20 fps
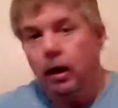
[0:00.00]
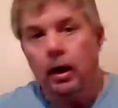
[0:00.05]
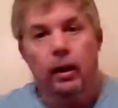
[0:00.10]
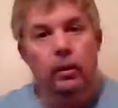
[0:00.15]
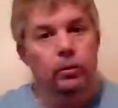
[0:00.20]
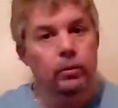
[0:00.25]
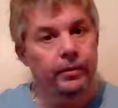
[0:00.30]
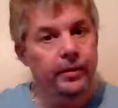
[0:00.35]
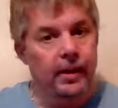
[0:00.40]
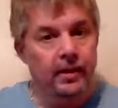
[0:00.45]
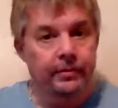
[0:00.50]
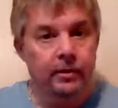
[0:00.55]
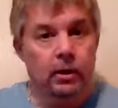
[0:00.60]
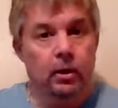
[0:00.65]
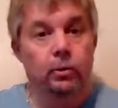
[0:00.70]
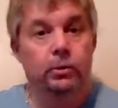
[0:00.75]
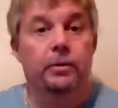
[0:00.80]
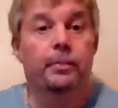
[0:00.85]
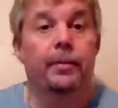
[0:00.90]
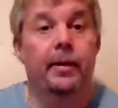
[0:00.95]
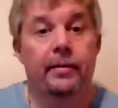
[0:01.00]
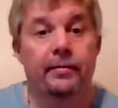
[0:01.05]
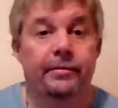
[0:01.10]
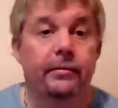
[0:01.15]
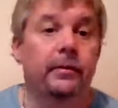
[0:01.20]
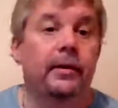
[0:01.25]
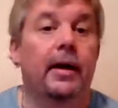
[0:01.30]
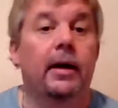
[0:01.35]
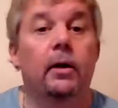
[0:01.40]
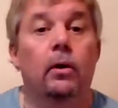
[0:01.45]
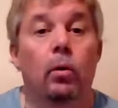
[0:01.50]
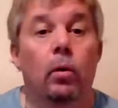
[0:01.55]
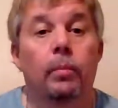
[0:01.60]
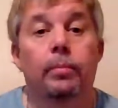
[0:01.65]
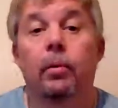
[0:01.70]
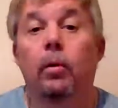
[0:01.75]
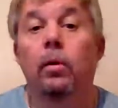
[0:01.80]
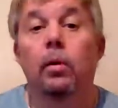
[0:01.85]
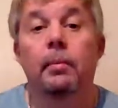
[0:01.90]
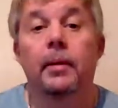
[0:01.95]
I will never go into Penfield Town Court
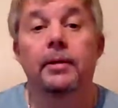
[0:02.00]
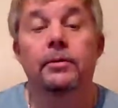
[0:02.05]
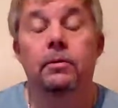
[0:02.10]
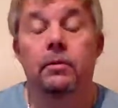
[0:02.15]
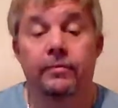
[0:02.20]
Parliament.